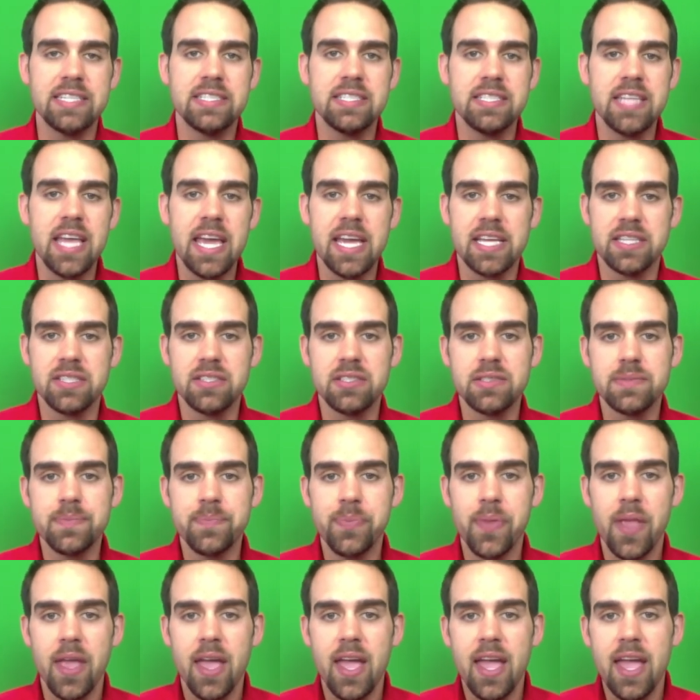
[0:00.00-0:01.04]
States.
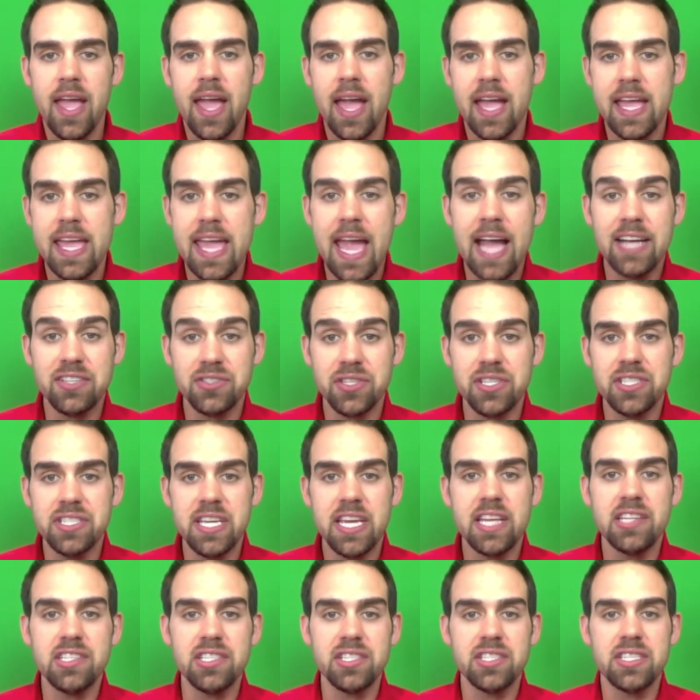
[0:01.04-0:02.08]
And he actually
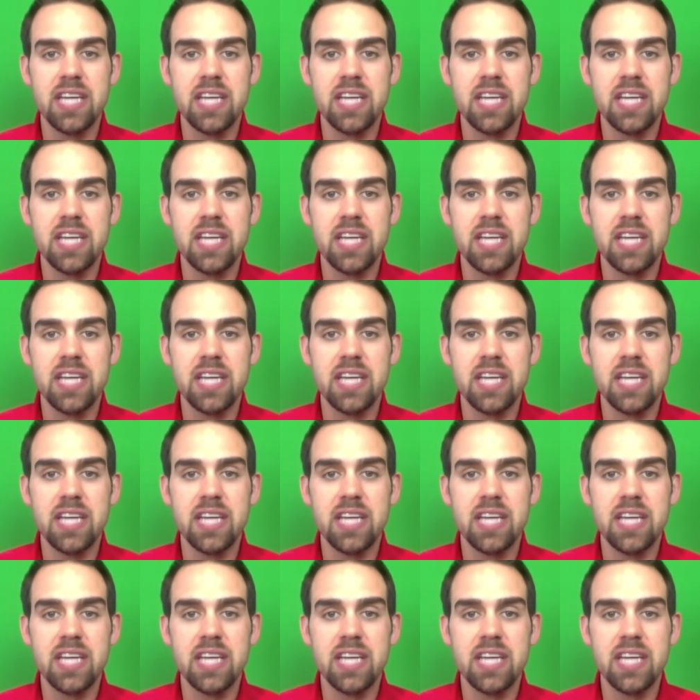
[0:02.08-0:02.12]
teaches